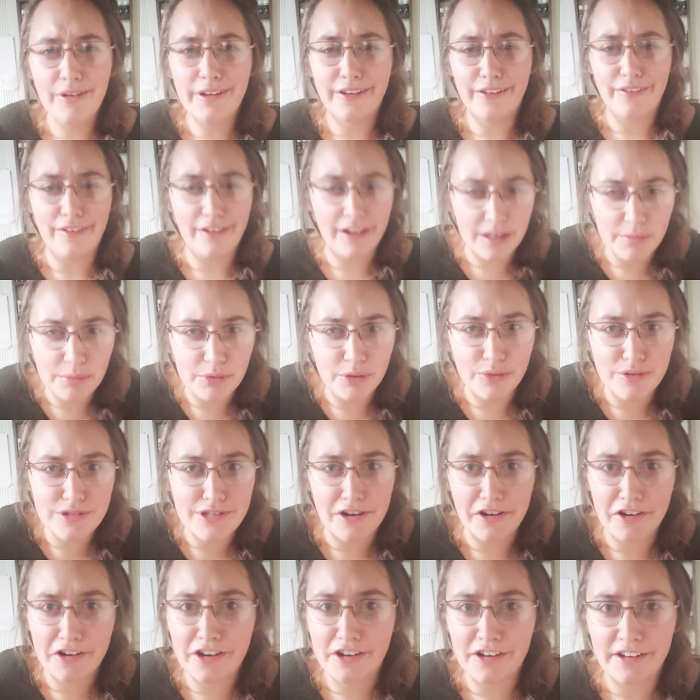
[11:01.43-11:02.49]
incredible was
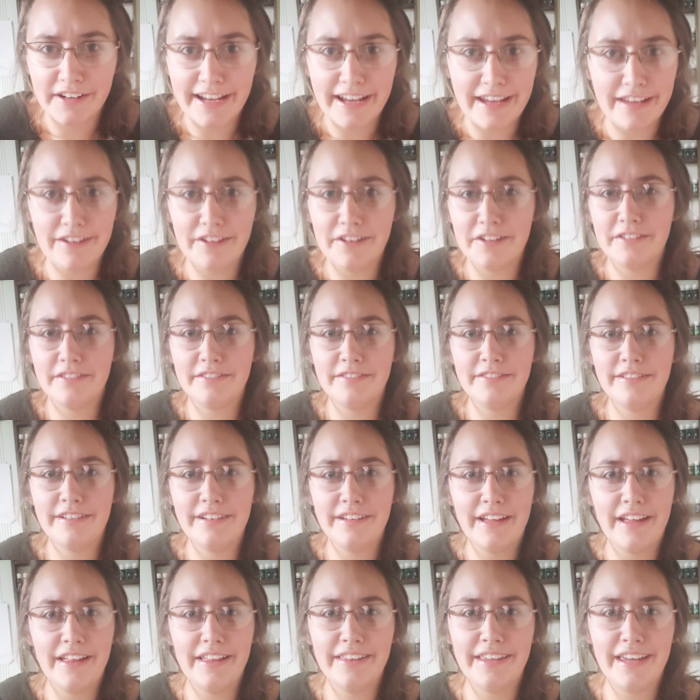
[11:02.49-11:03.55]
our creator?
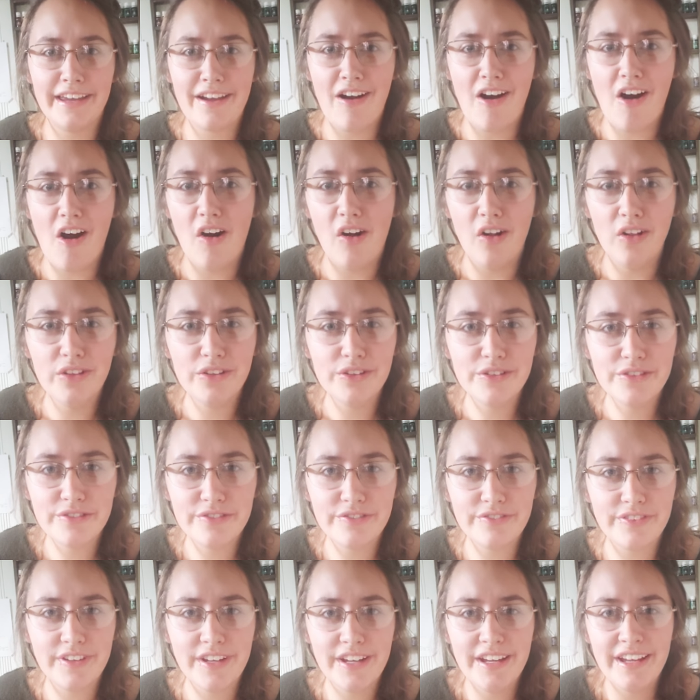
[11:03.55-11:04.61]
Like, all
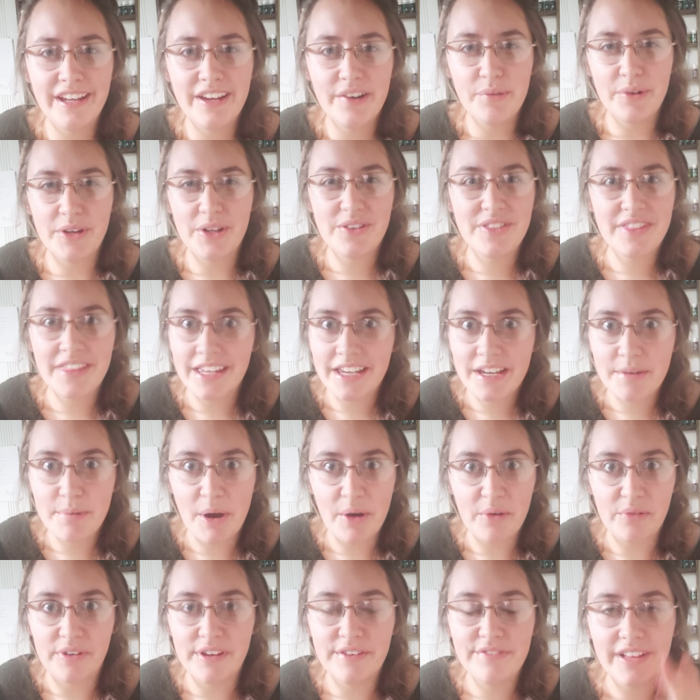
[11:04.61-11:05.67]
of, when you think
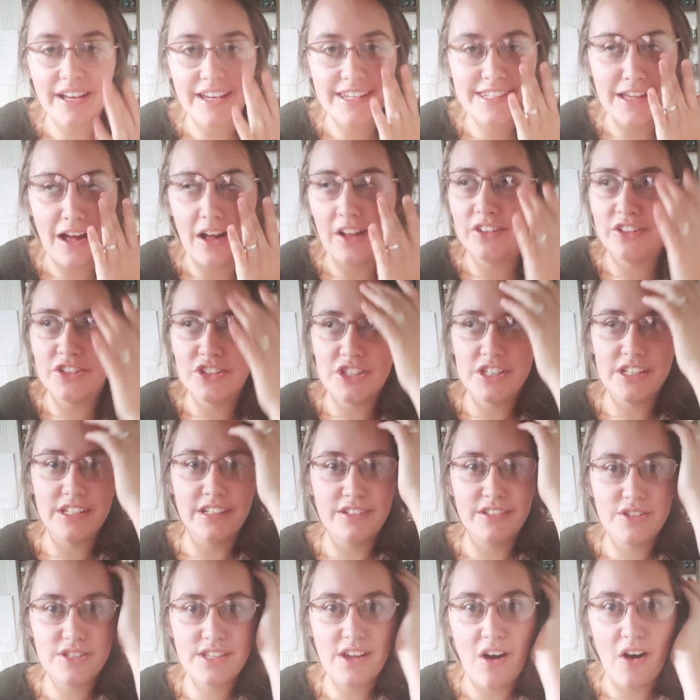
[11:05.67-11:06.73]
about reflexology and
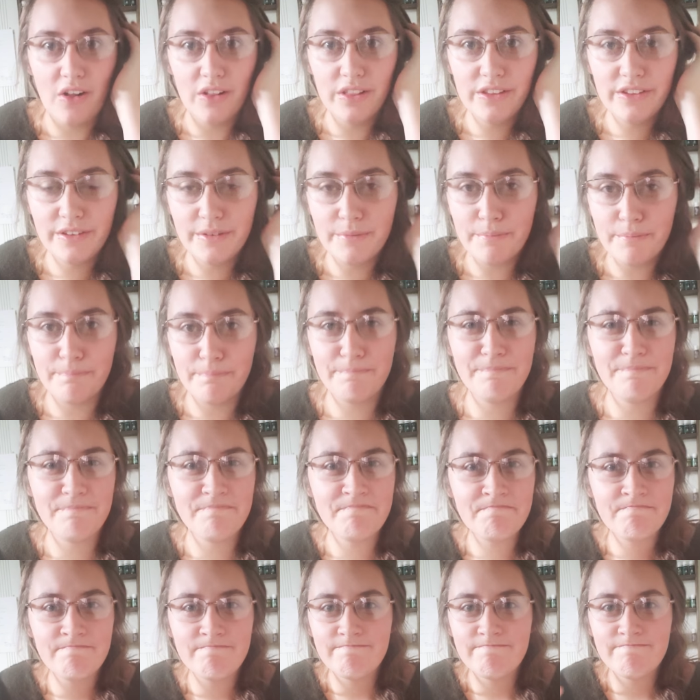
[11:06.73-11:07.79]
just all the
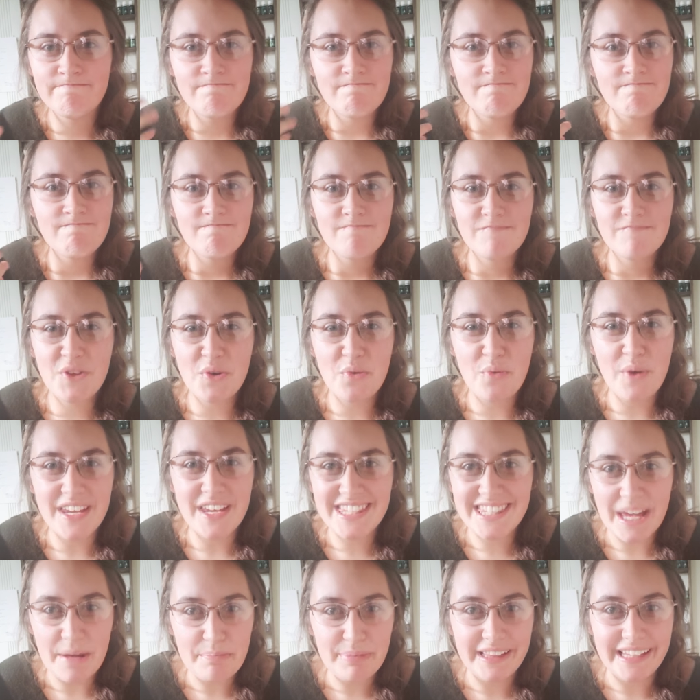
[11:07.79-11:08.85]
ways
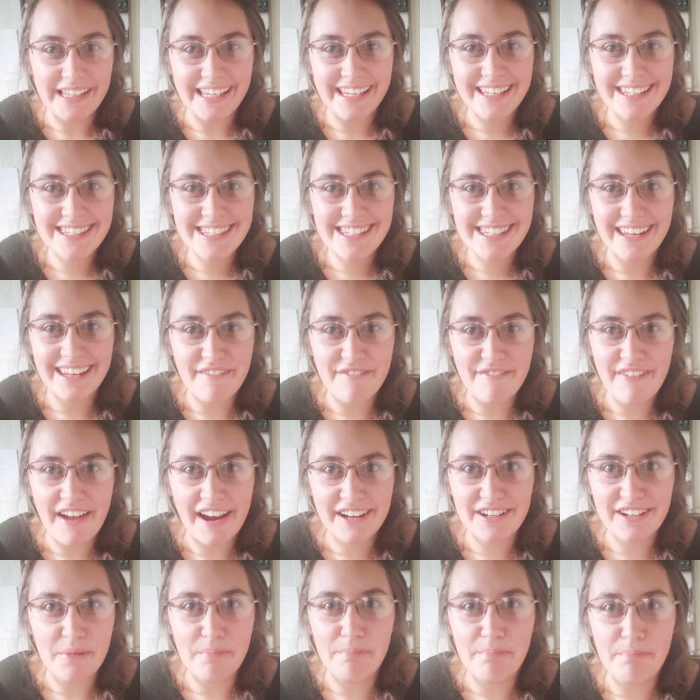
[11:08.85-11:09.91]
that plants can
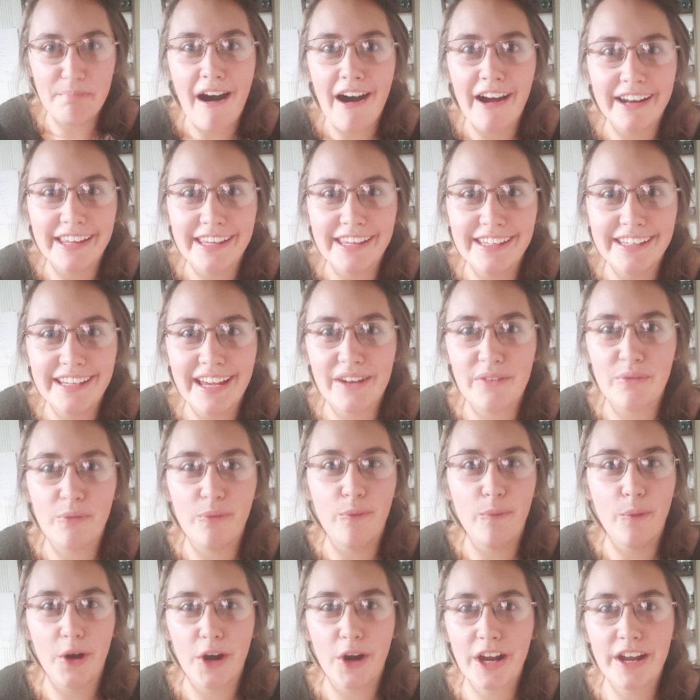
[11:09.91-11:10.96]
affect our body and
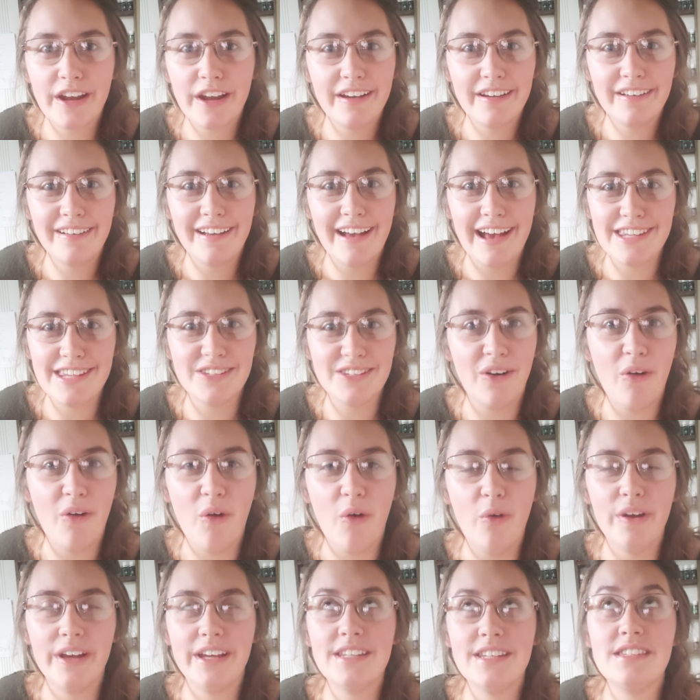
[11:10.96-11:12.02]
work as a
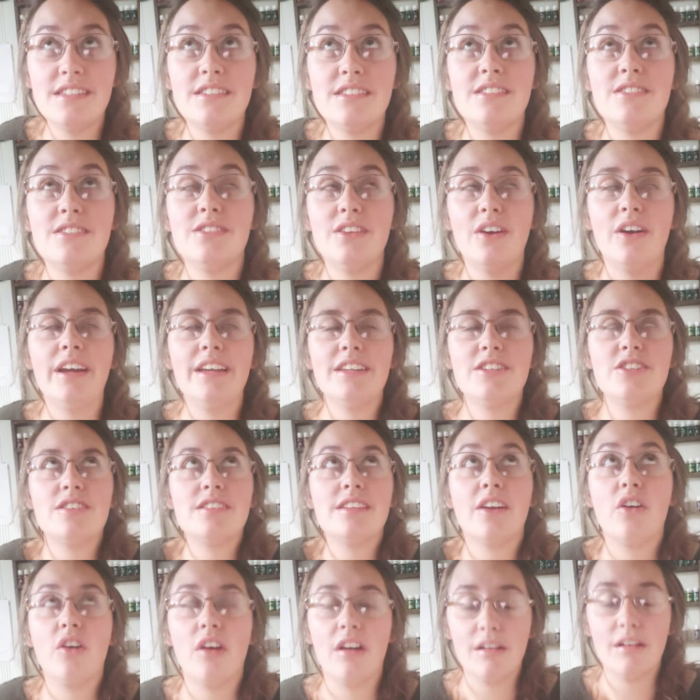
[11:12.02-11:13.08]
whole, it's just
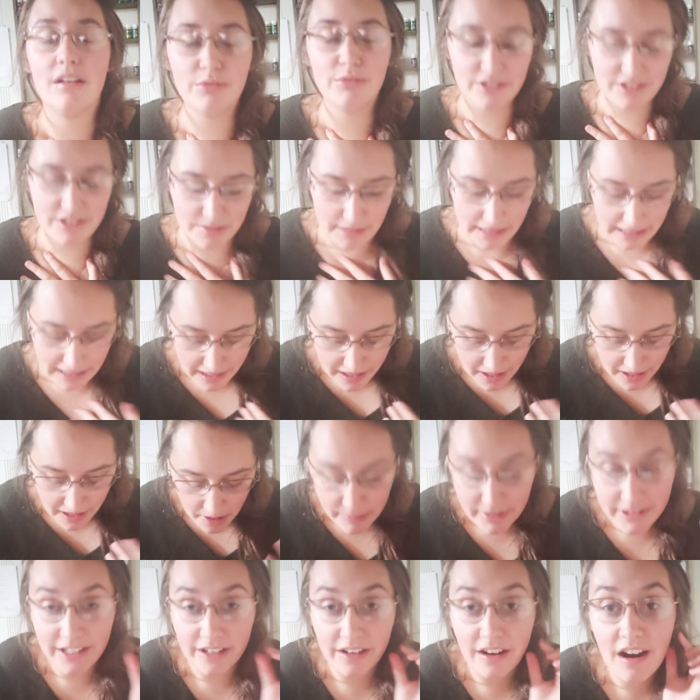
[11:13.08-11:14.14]
incredible to me.
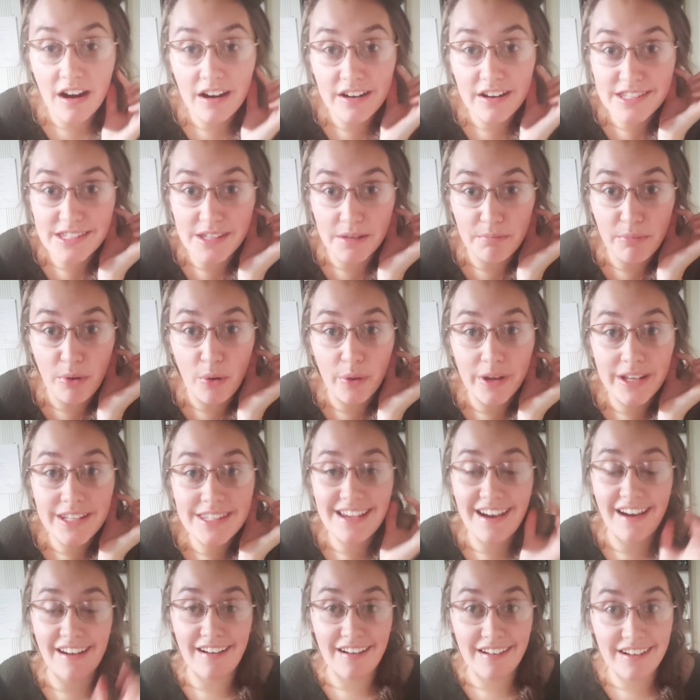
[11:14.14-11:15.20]
But there are some points
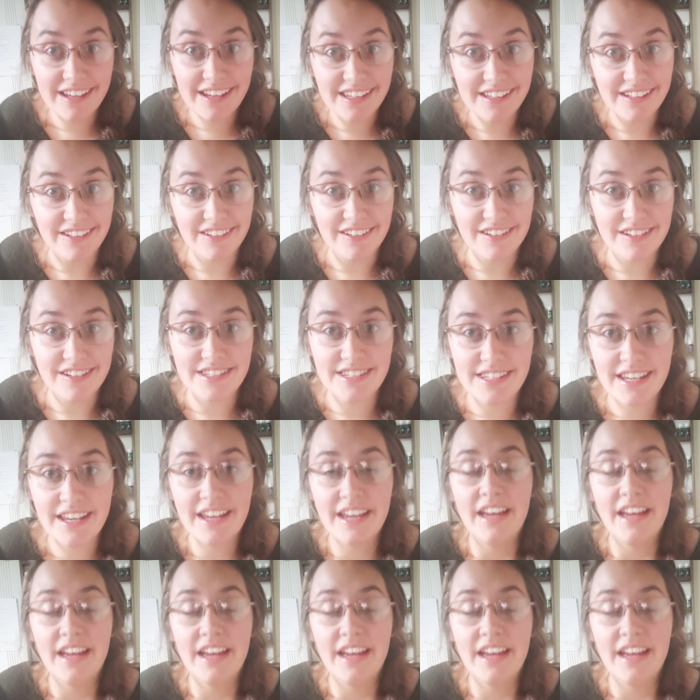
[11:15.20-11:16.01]
on our ears